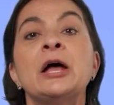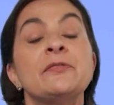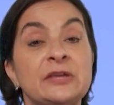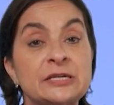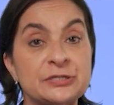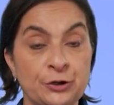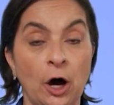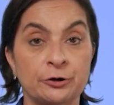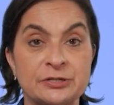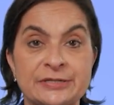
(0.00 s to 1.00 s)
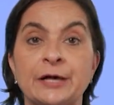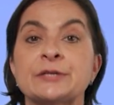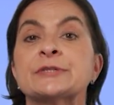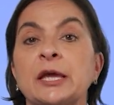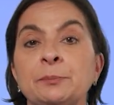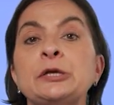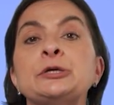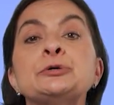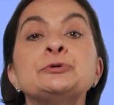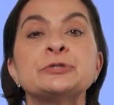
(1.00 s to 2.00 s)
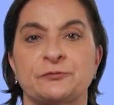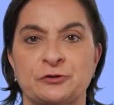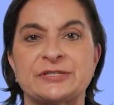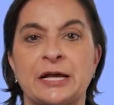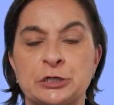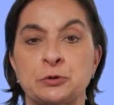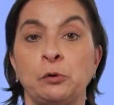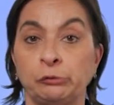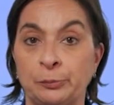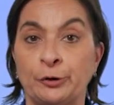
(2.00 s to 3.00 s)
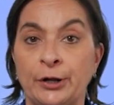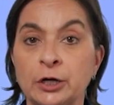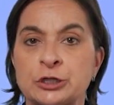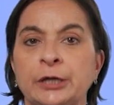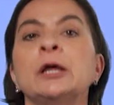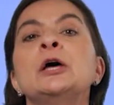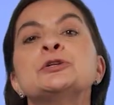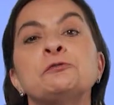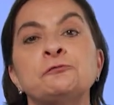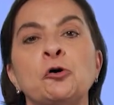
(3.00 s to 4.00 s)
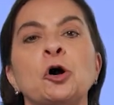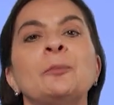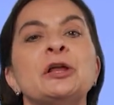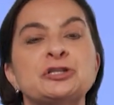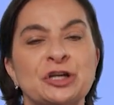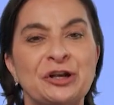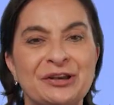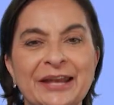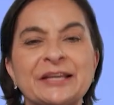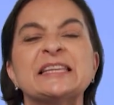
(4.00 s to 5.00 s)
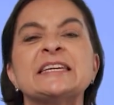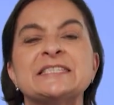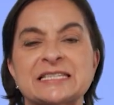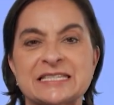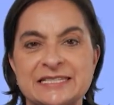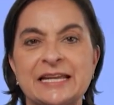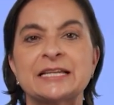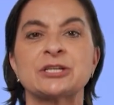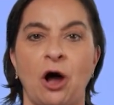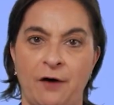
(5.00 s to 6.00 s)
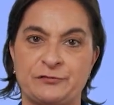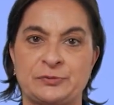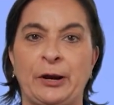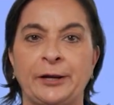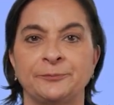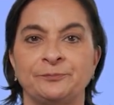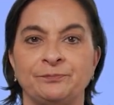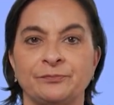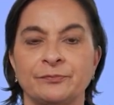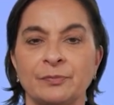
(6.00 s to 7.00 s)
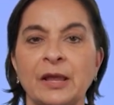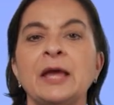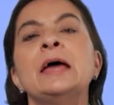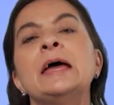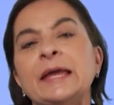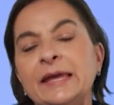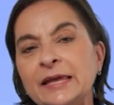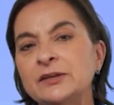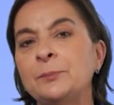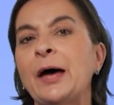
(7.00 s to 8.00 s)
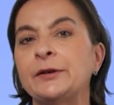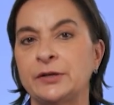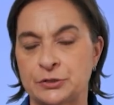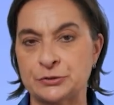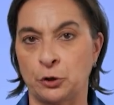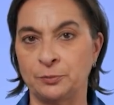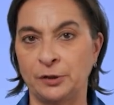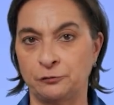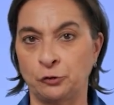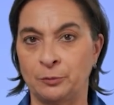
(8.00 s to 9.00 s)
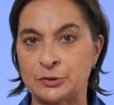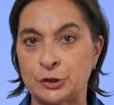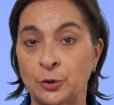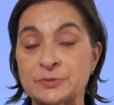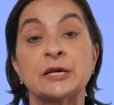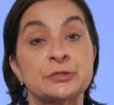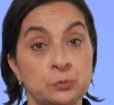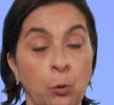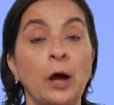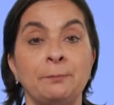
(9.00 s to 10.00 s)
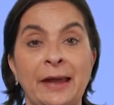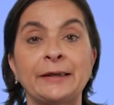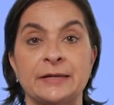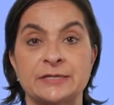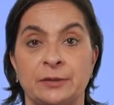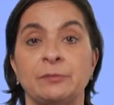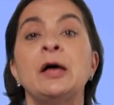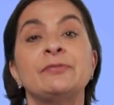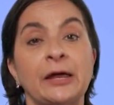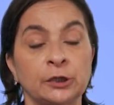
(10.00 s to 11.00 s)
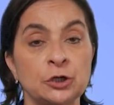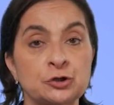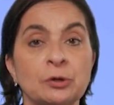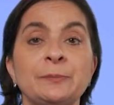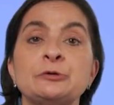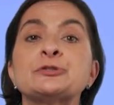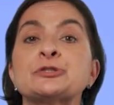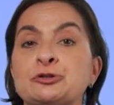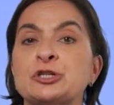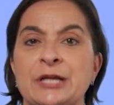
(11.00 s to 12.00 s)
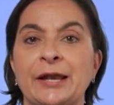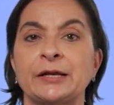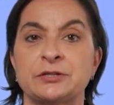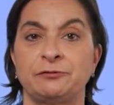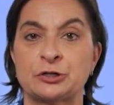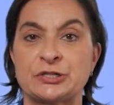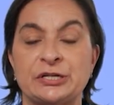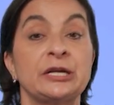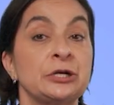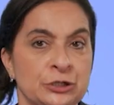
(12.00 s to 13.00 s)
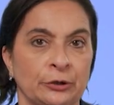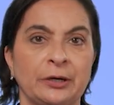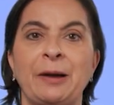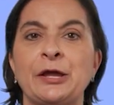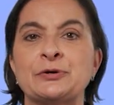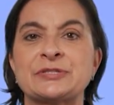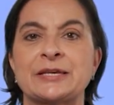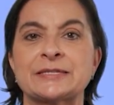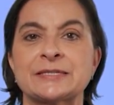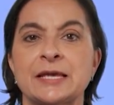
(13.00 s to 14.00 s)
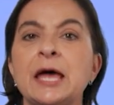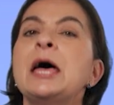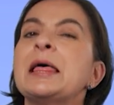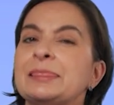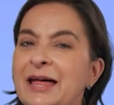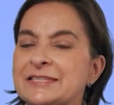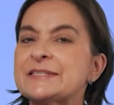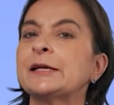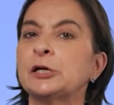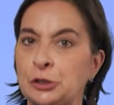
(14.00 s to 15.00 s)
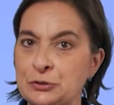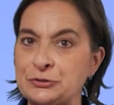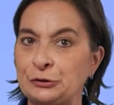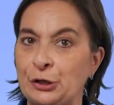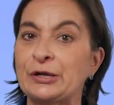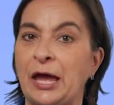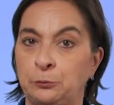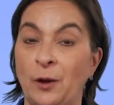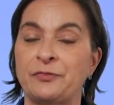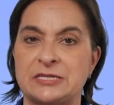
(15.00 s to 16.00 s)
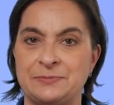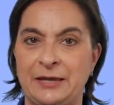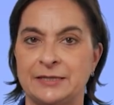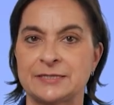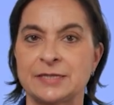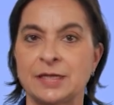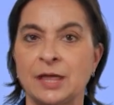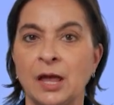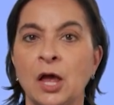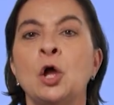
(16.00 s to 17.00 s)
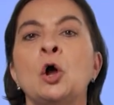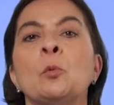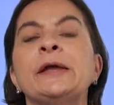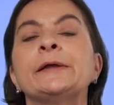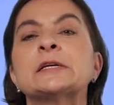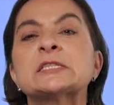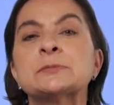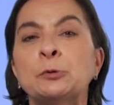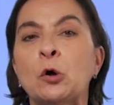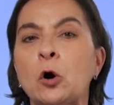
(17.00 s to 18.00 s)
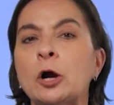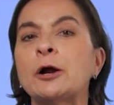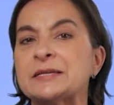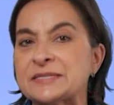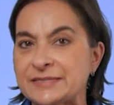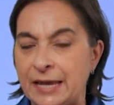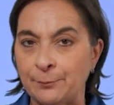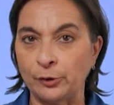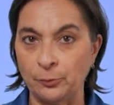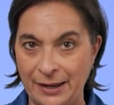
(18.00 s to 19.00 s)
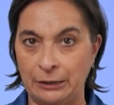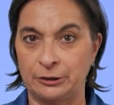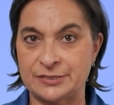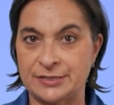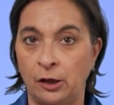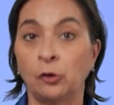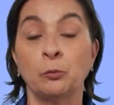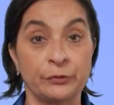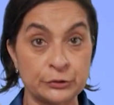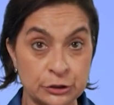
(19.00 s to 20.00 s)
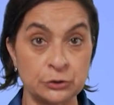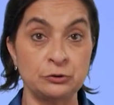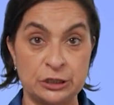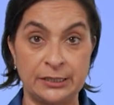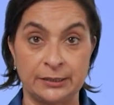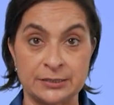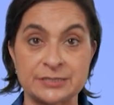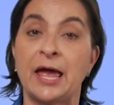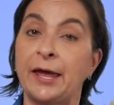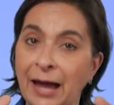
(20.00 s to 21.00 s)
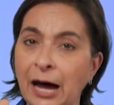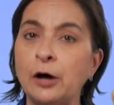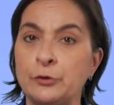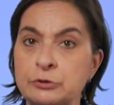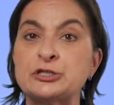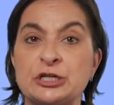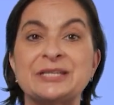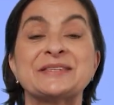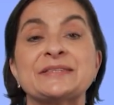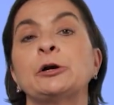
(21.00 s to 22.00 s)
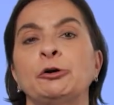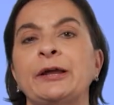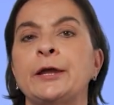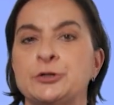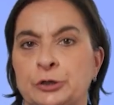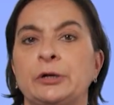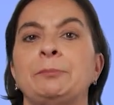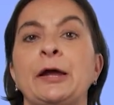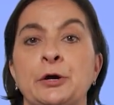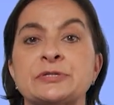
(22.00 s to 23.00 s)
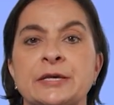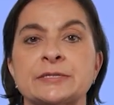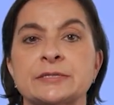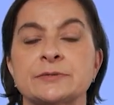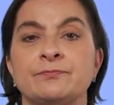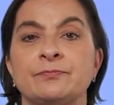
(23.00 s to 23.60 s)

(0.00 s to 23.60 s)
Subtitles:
These daughter cells can be used for sexual reproduction to form genetically distinct offspring. Independent assortment of chromosomes is one mechanism that contributes to genetic diversity during meiosis. Let's take a closer look at what this means. We can explore a sample parent cell with 2 genes and how those genes segregate during meiosis.